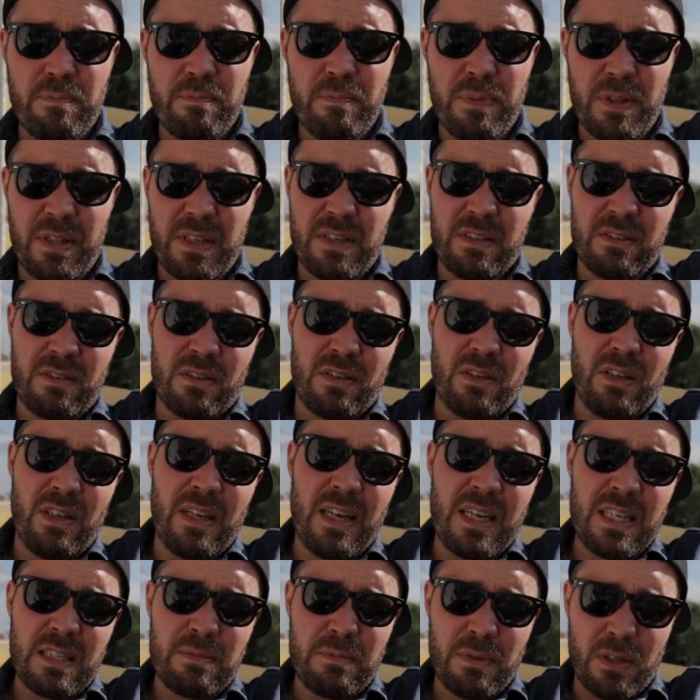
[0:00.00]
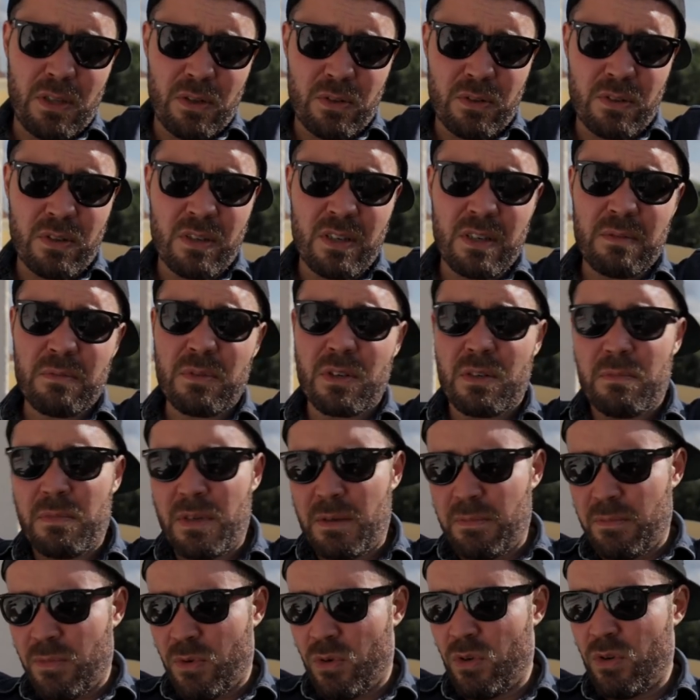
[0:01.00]
but these are going to last me longer and I'm going to
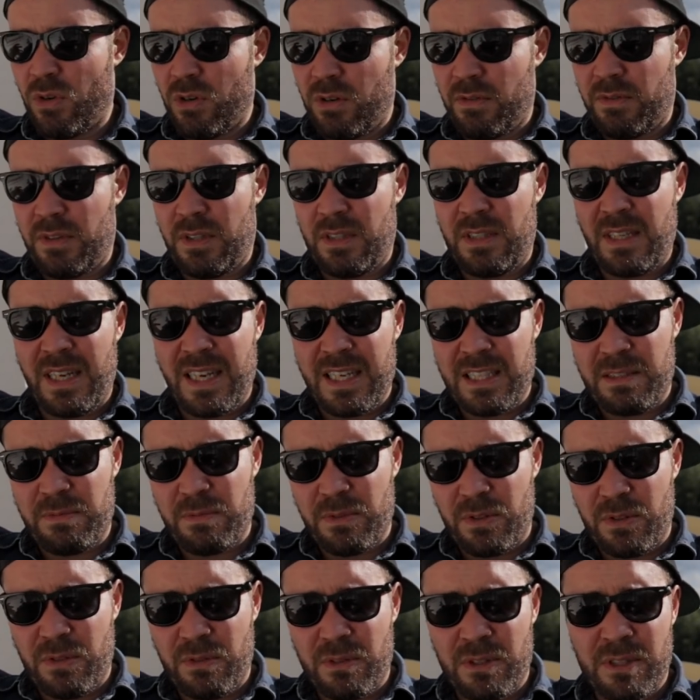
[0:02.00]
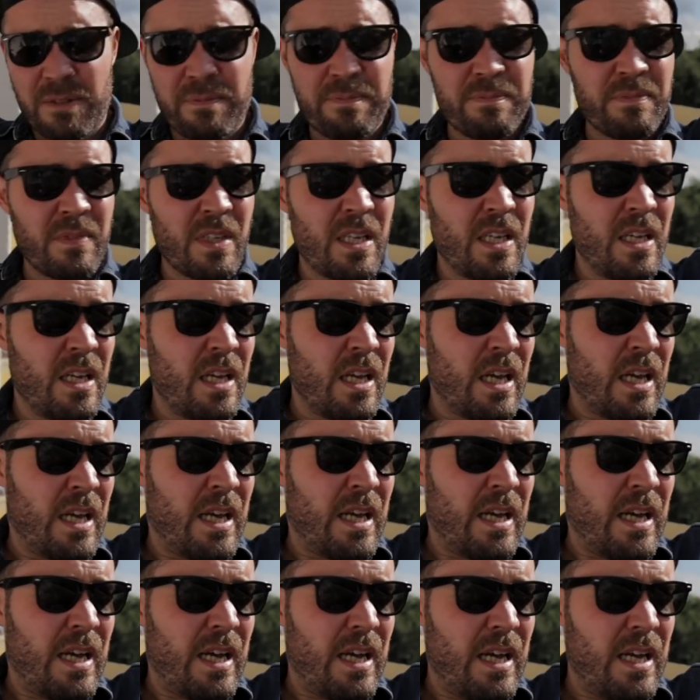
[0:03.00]
make more of an attachment to it.
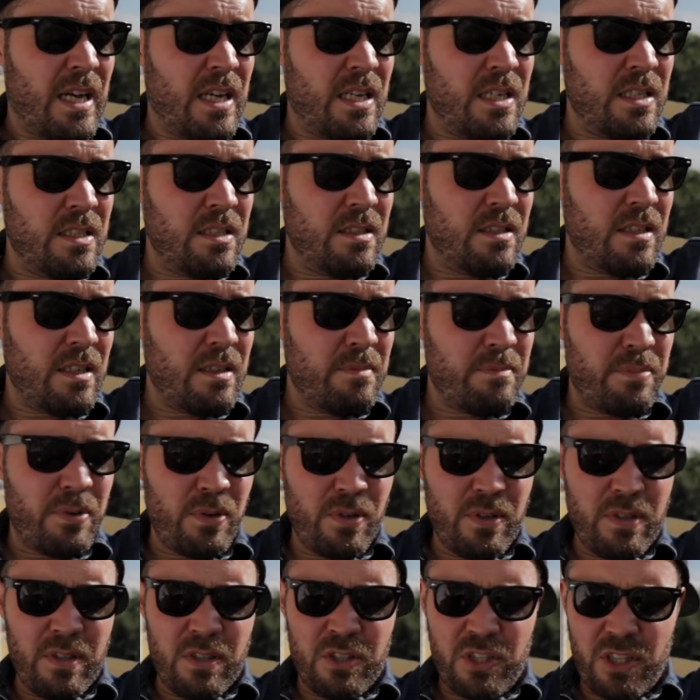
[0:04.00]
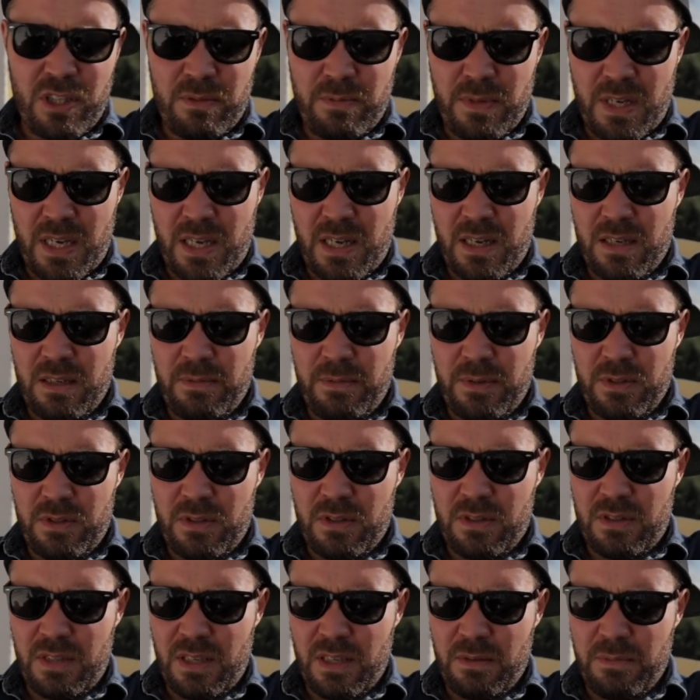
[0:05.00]
And that point that Jeremy had about
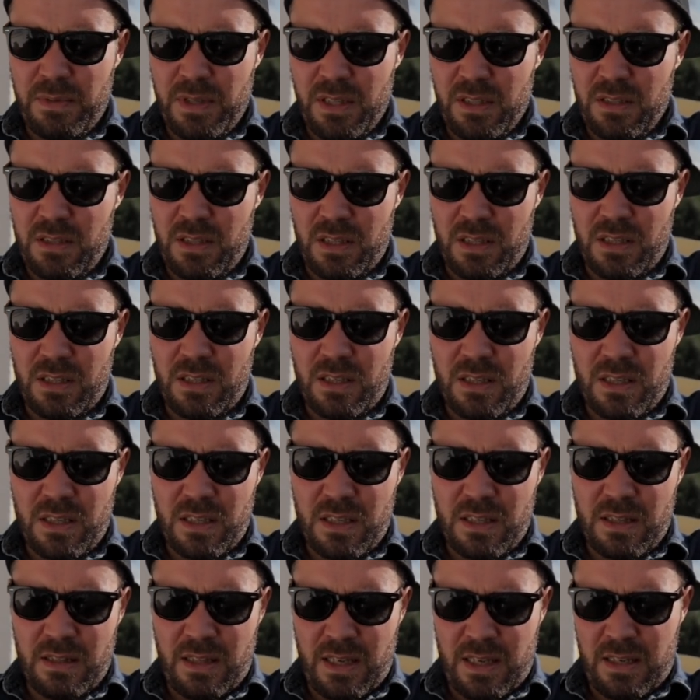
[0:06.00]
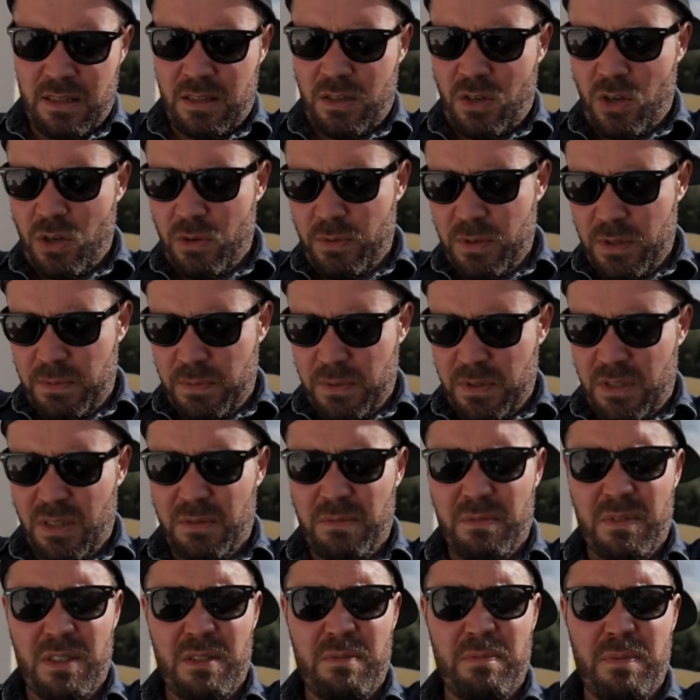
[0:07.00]
sustainability, that's always been
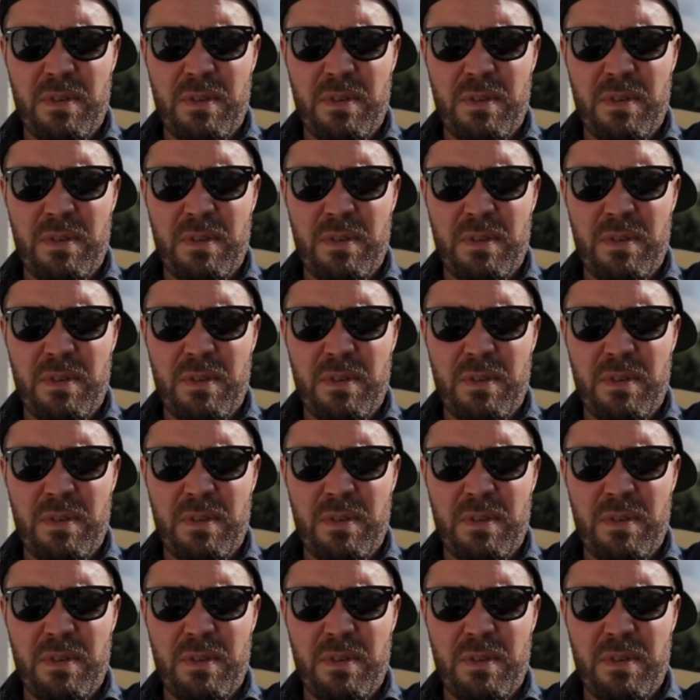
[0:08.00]
something that's